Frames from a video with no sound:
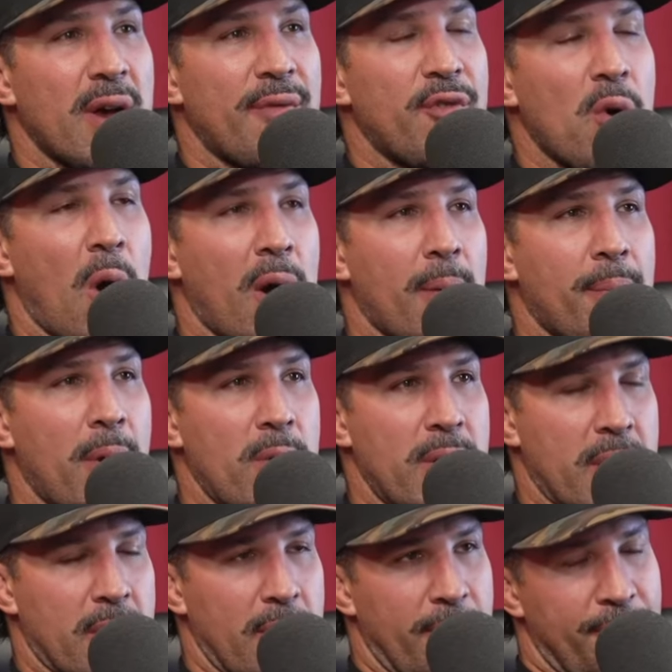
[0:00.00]
if you are a Bo
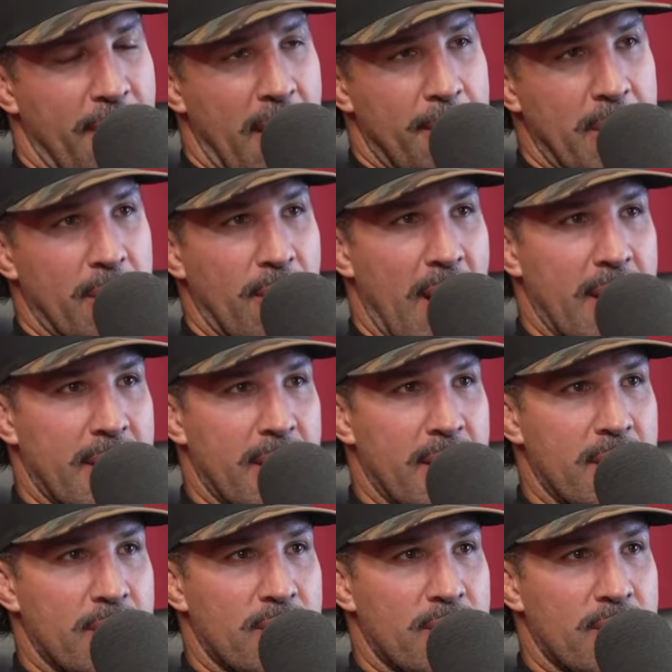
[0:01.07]
Nickal fan, I mean, granted, he